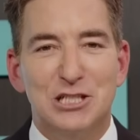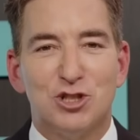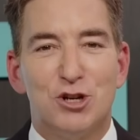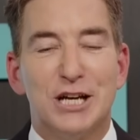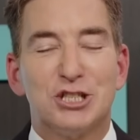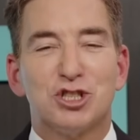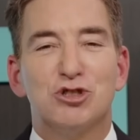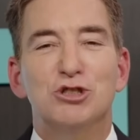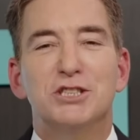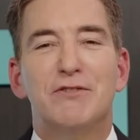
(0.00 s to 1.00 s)
Eastern,
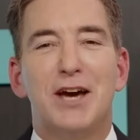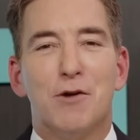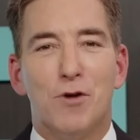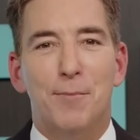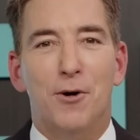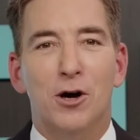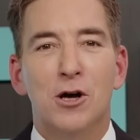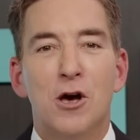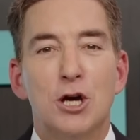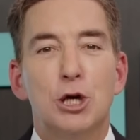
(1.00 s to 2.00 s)
exclusively on
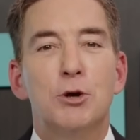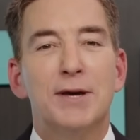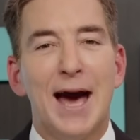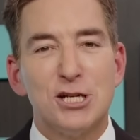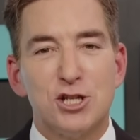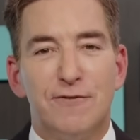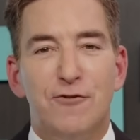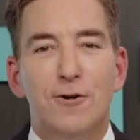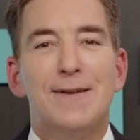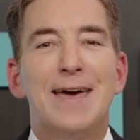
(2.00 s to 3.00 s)
Rumble. You can catch the
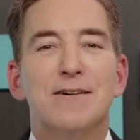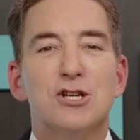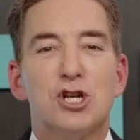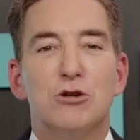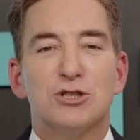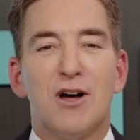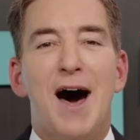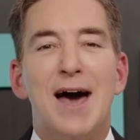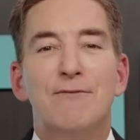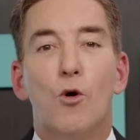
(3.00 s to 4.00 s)
full nightly shows
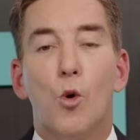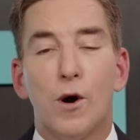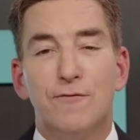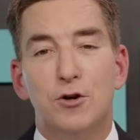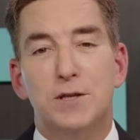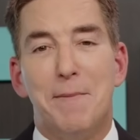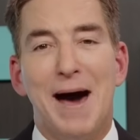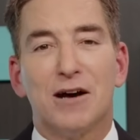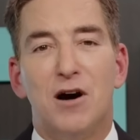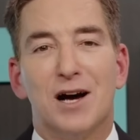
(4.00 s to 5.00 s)
live or view the
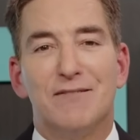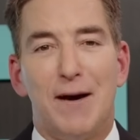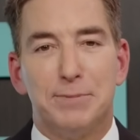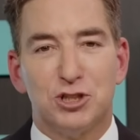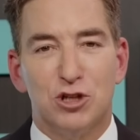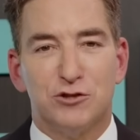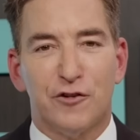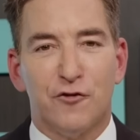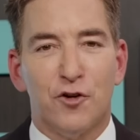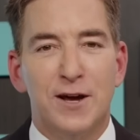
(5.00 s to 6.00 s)
backlog of episodes
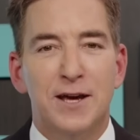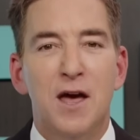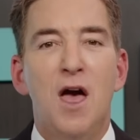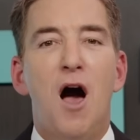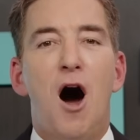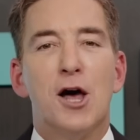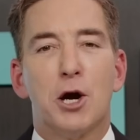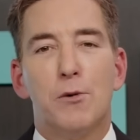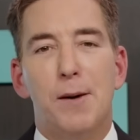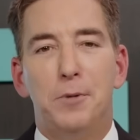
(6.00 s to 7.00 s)
for free
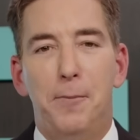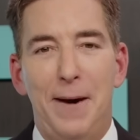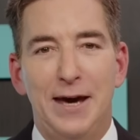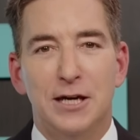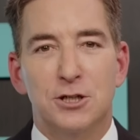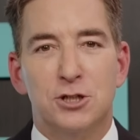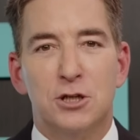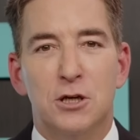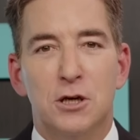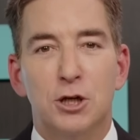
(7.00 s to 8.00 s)
on our Rumble
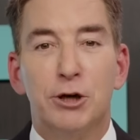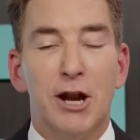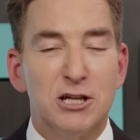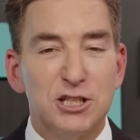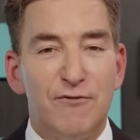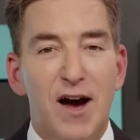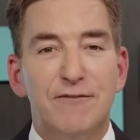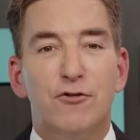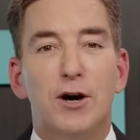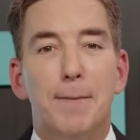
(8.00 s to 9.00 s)
page. You can also
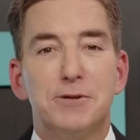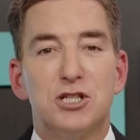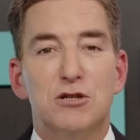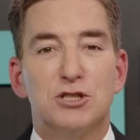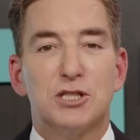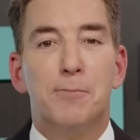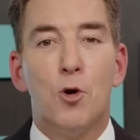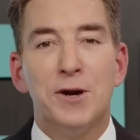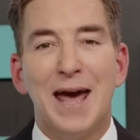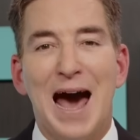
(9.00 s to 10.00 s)
find full episodes the
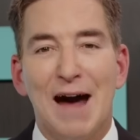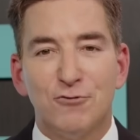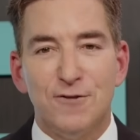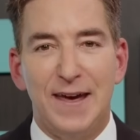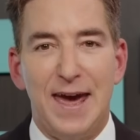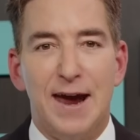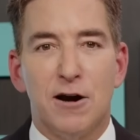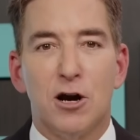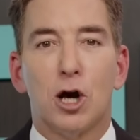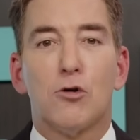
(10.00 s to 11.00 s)
morning after they
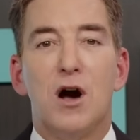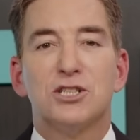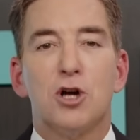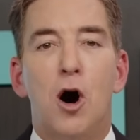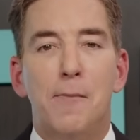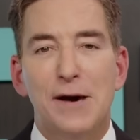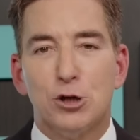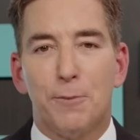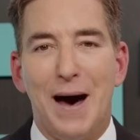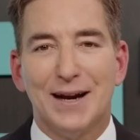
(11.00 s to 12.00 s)
air across all
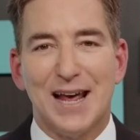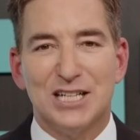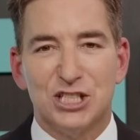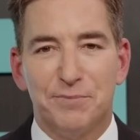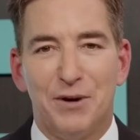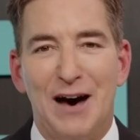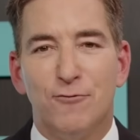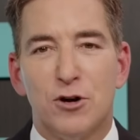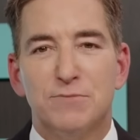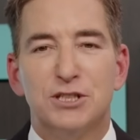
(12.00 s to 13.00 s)
major podcasting
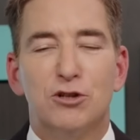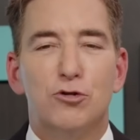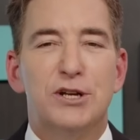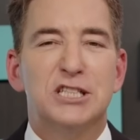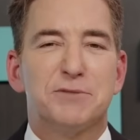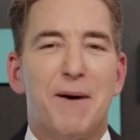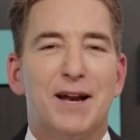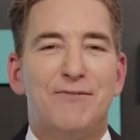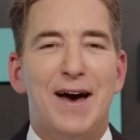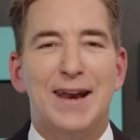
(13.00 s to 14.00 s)
platforms, including
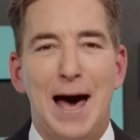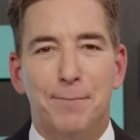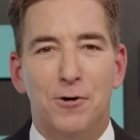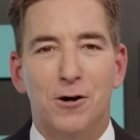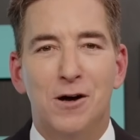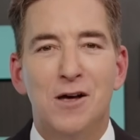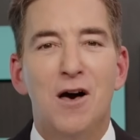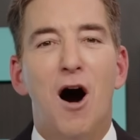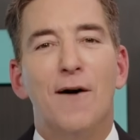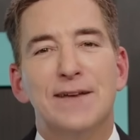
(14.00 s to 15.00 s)
Spotify and Apple.
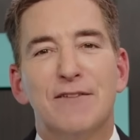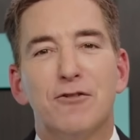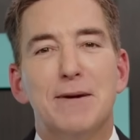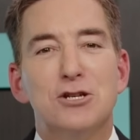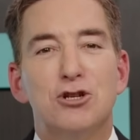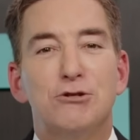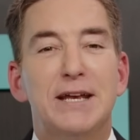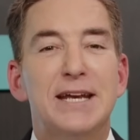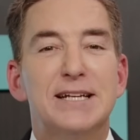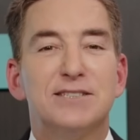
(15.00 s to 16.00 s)
All the information you
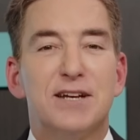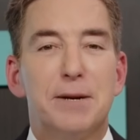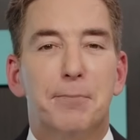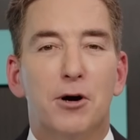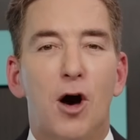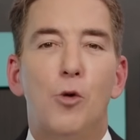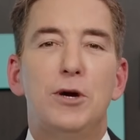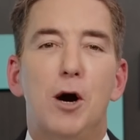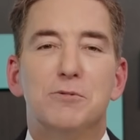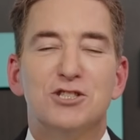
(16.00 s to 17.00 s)
need is linked below.
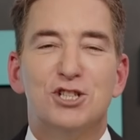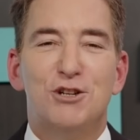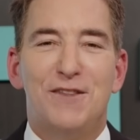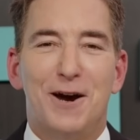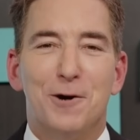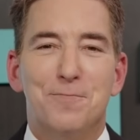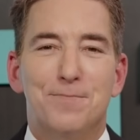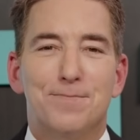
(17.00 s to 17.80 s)
We hope to see you there.